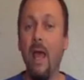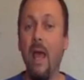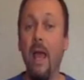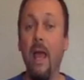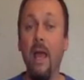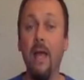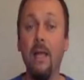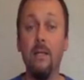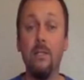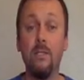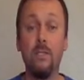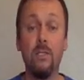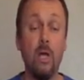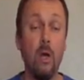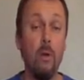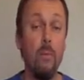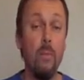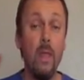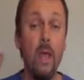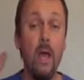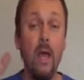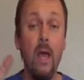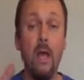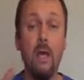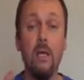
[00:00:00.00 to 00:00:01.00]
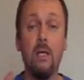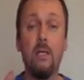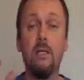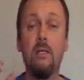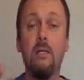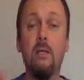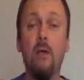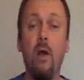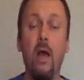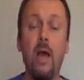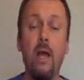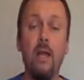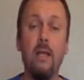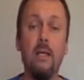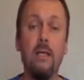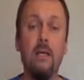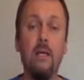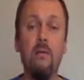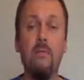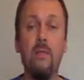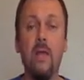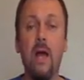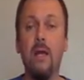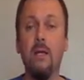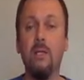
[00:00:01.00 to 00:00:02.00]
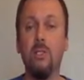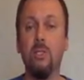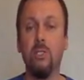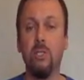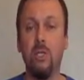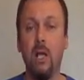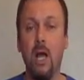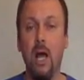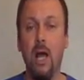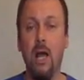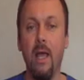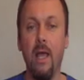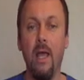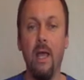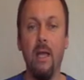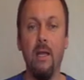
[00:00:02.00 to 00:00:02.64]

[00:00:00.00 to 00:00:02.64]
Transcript: And so go ahead and give that a shot.